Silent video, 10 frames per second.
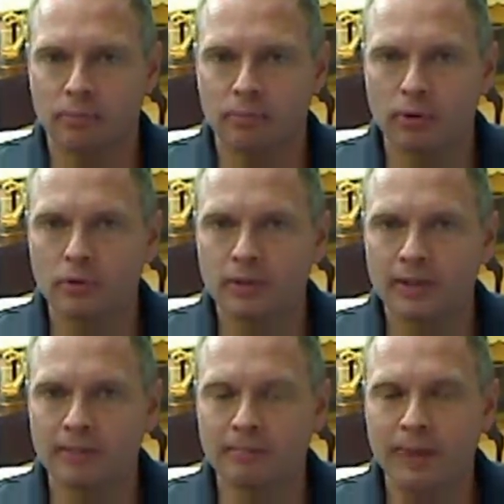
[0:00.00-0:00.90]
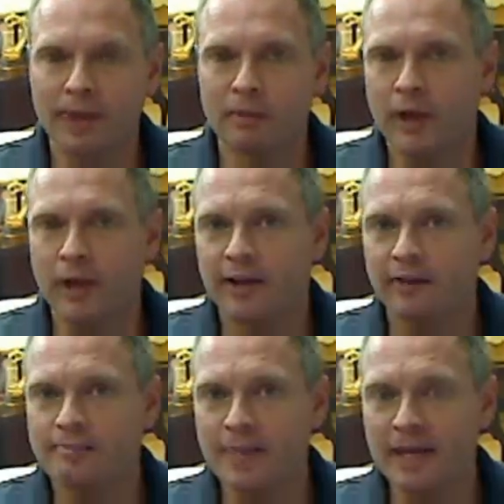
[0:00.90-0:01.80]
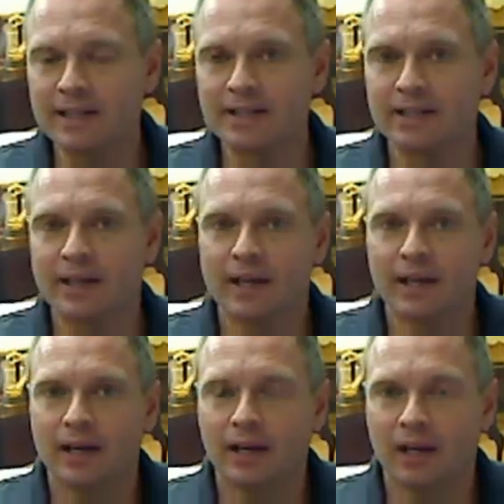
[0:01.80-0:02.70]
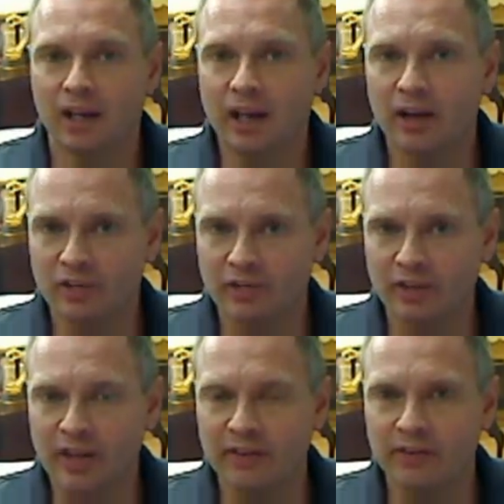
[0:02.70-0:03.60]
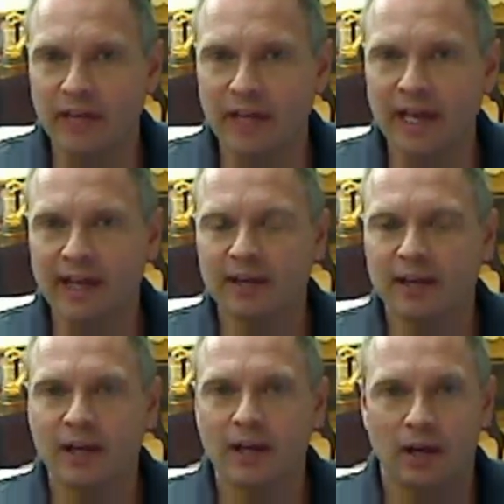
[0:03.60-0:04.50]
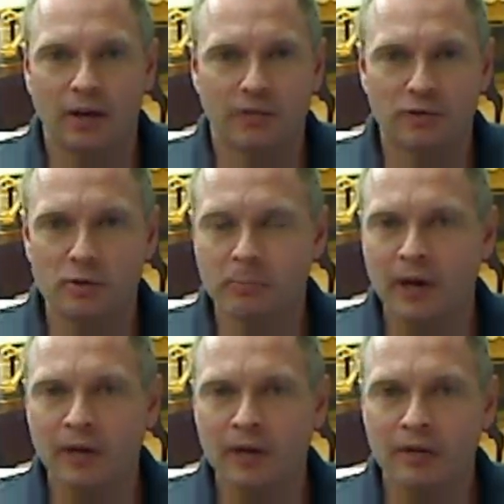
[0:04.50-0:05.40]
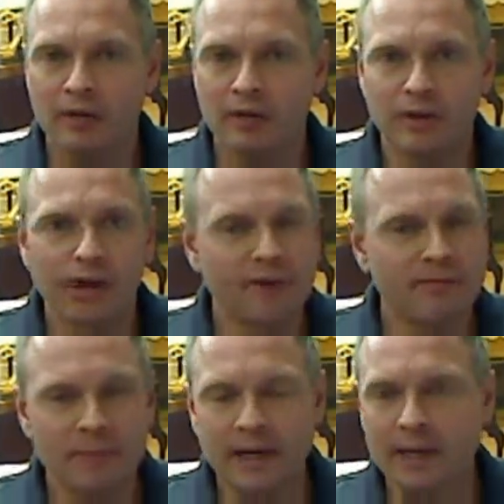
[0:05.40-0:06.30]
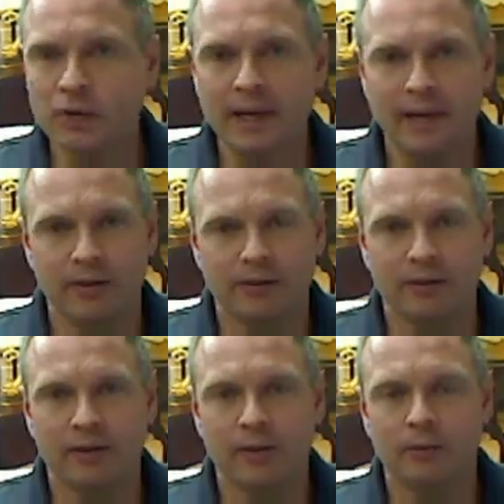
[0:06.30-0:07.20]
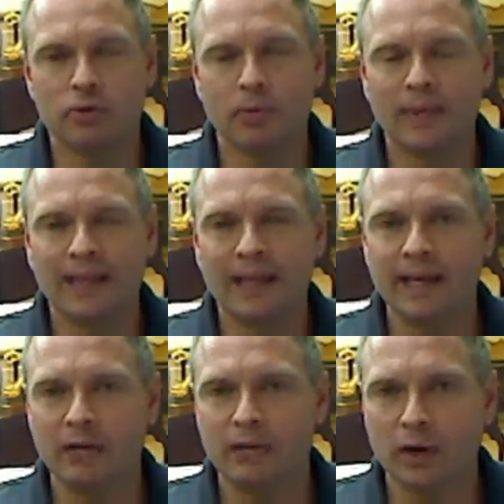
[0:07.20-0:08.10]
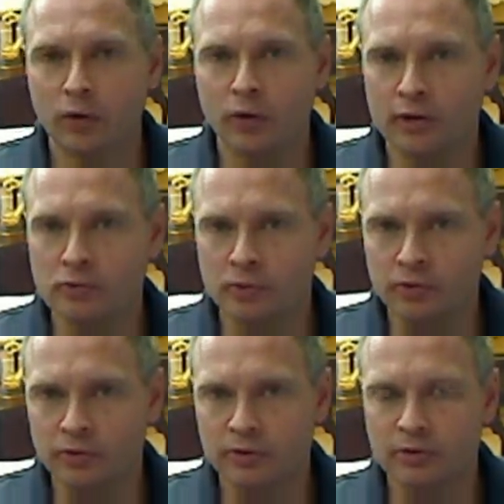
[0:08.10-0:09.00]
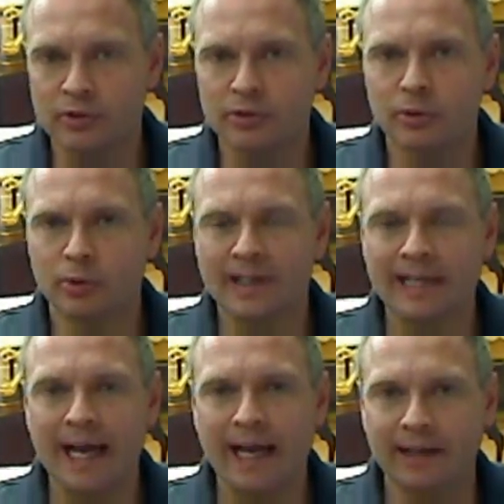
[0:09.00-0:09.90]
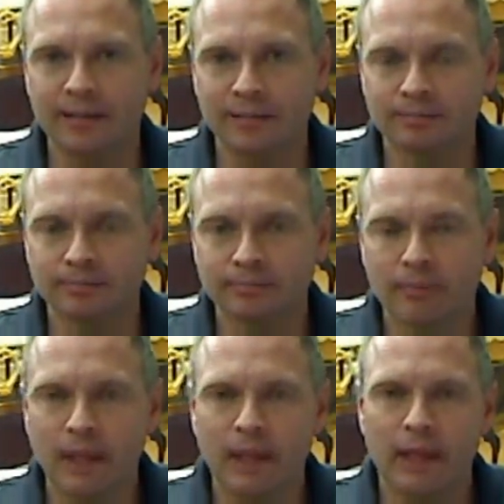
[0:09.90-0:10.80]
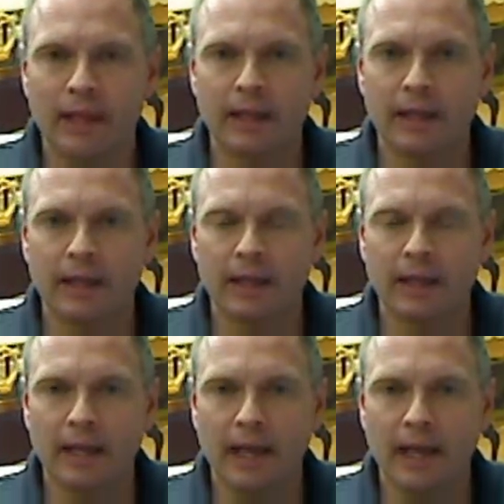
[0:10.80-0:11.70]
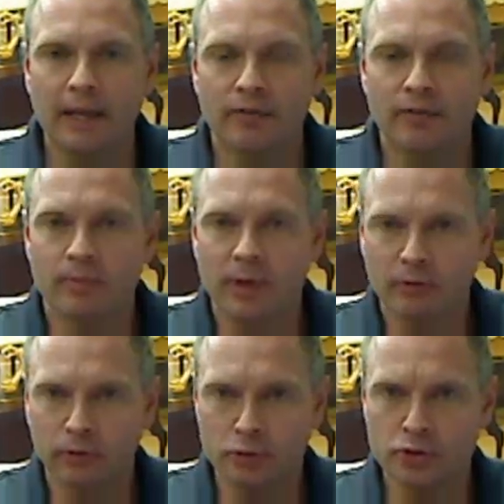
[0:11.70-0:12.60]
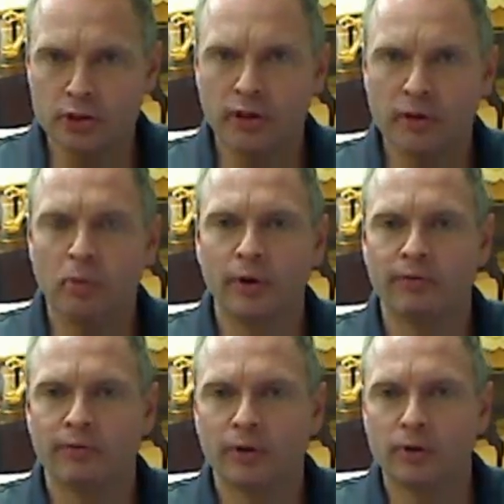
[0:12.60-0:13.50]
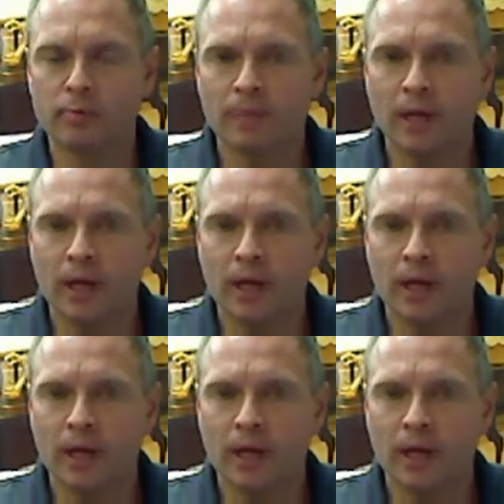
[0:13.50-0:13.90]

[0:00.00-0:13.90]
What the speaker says: protein by way of meat, lots of fat in their diet, a few berries, not many grains. It was only later that grains were introduced into our diet. And then from an evolutionary point of view,